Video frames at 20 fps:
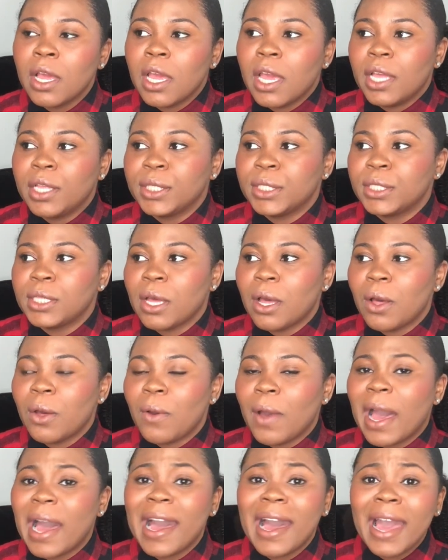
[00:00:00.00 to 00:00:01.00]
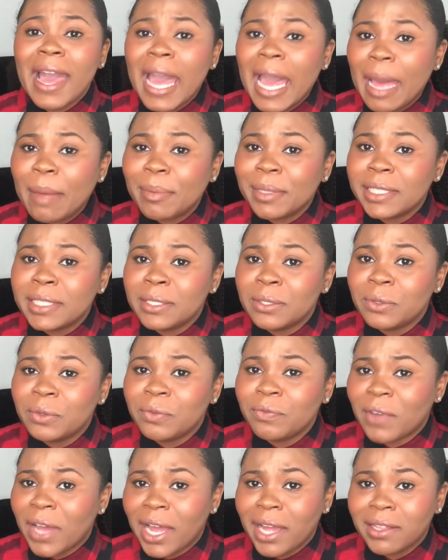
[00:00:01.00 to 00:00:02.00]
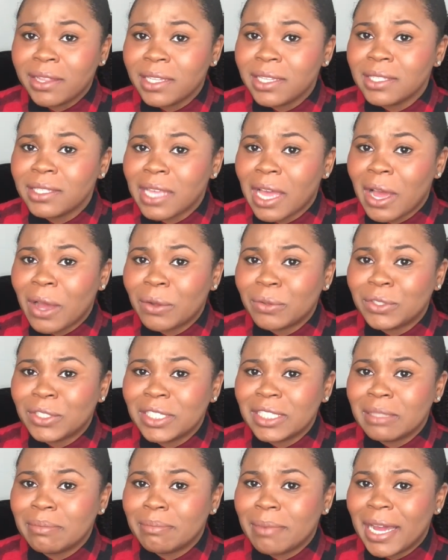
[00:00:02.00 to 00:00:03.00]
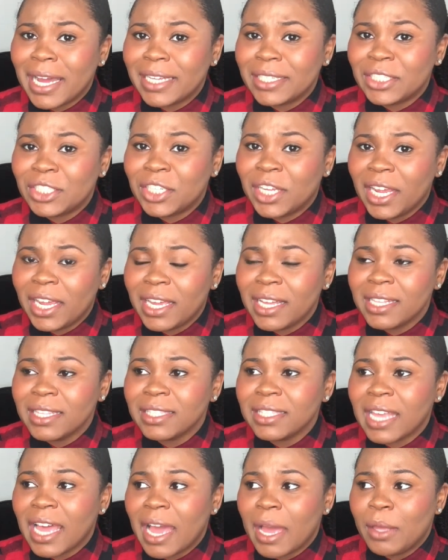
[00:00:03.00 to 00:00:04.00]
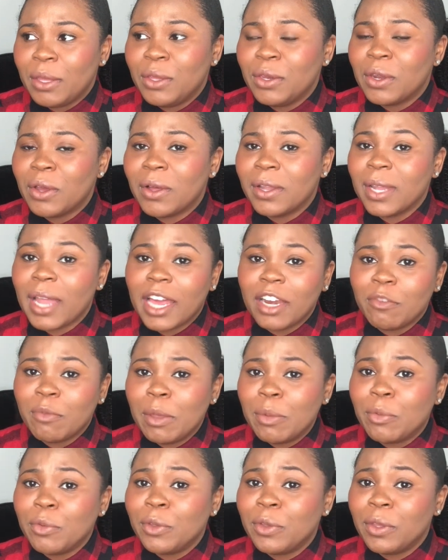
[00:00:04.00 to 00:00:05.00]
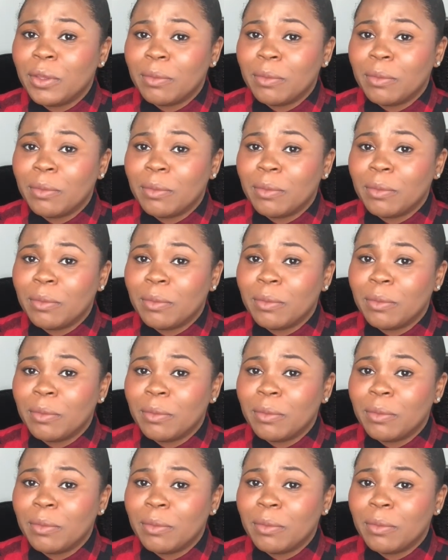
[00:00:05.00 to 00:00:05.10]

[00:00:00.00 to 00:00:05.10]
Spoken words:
And so I happened to find this out just by chance. A lot of people,